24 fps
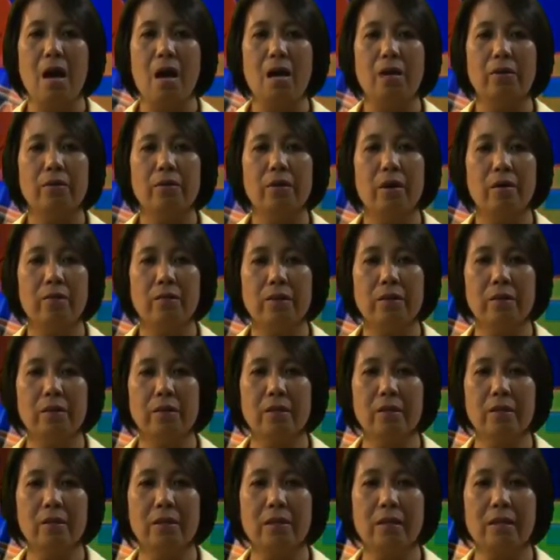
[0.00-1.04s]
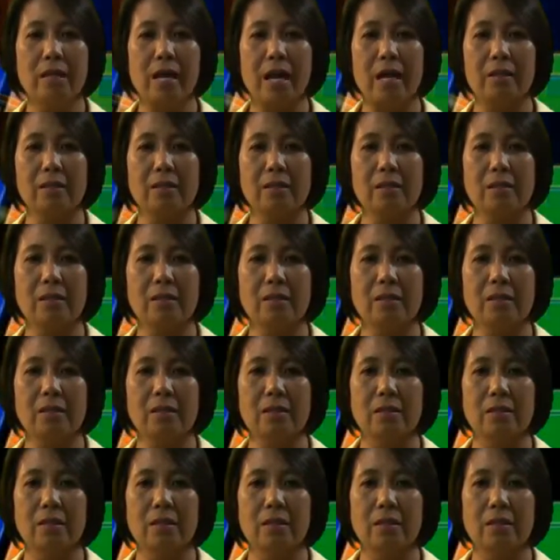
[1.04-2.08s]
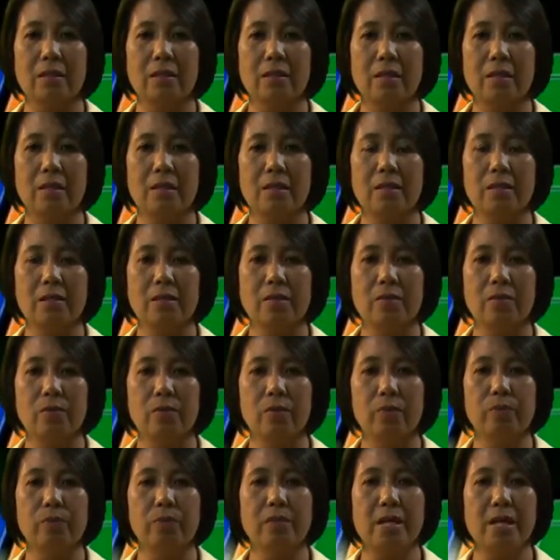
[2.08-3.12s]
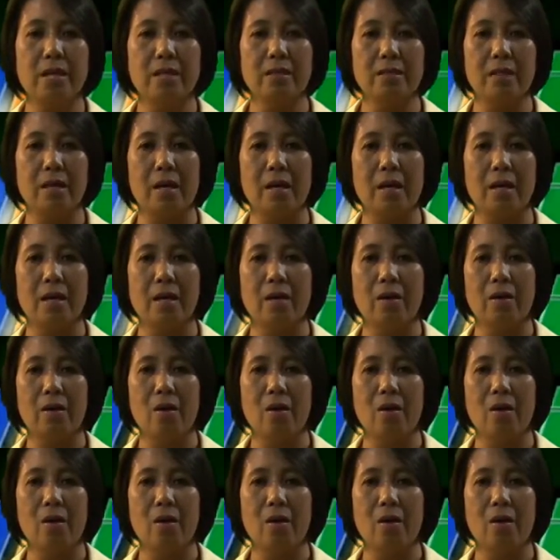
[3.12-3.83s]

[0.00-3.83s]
The horizontal axis is the group data,